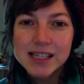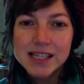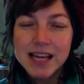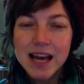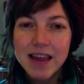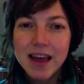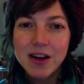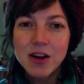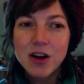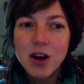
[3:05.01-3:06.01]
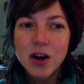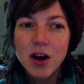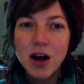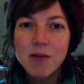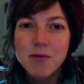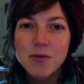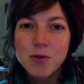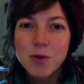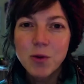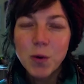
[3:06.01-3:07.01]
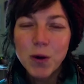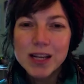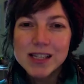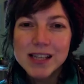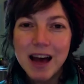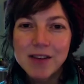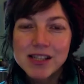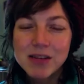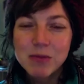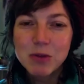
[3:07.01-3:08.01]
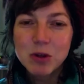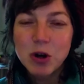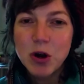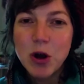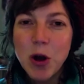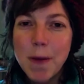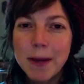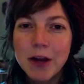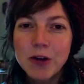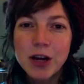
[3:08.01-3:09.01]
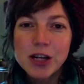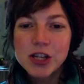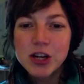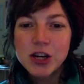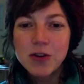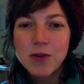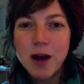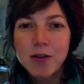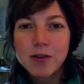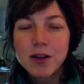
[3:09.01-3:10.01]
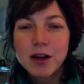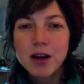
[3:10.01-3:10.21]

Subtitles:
And then through the organs, they have a similar migration around